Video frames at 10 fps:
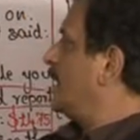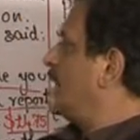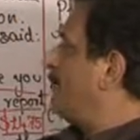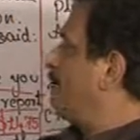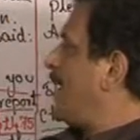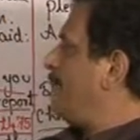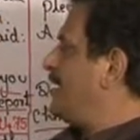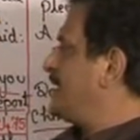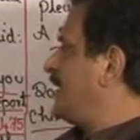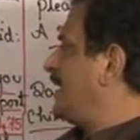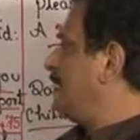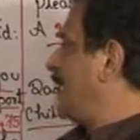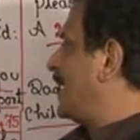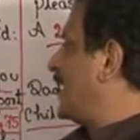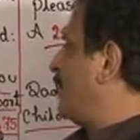babysitting
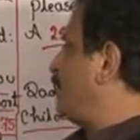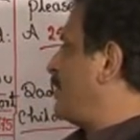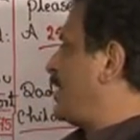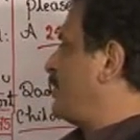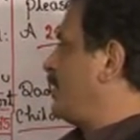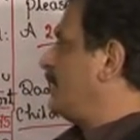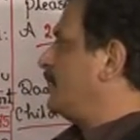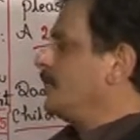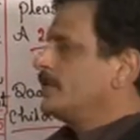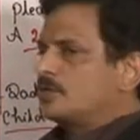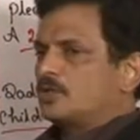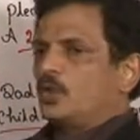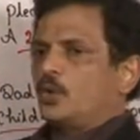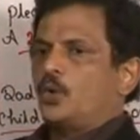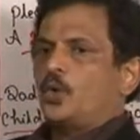my kid brother.
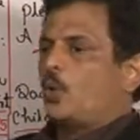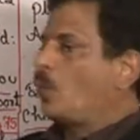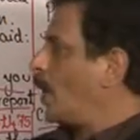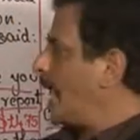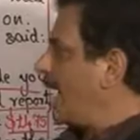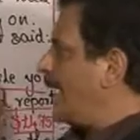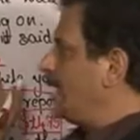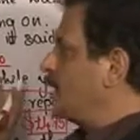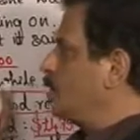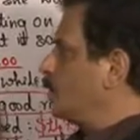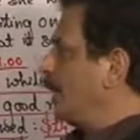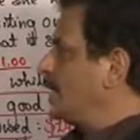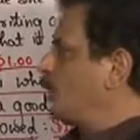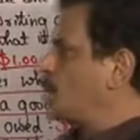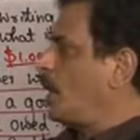So while you
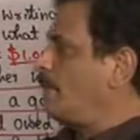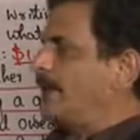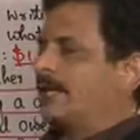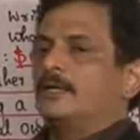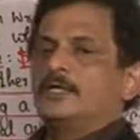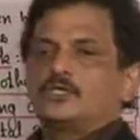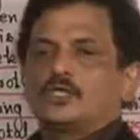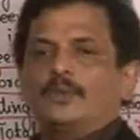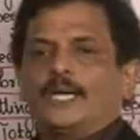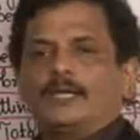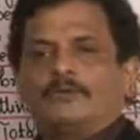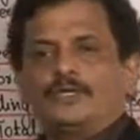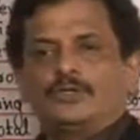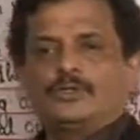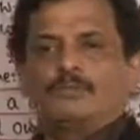went shopping, so whenever
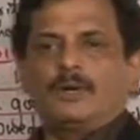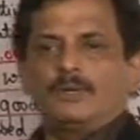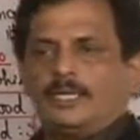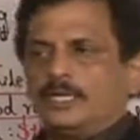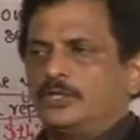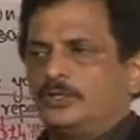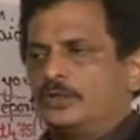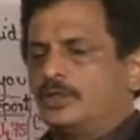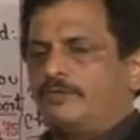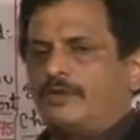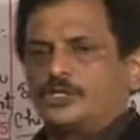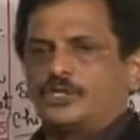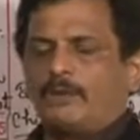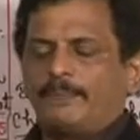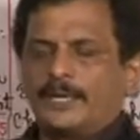you mother, you go for
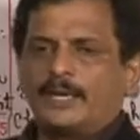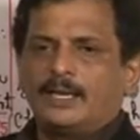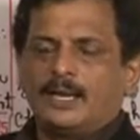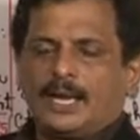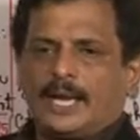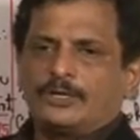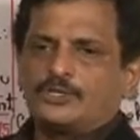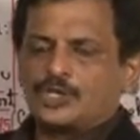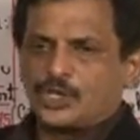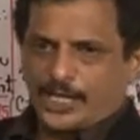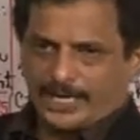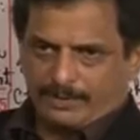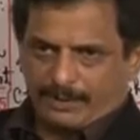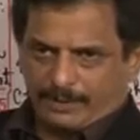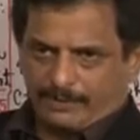shopping, I used to take
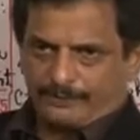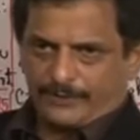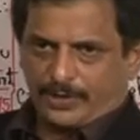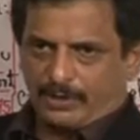care of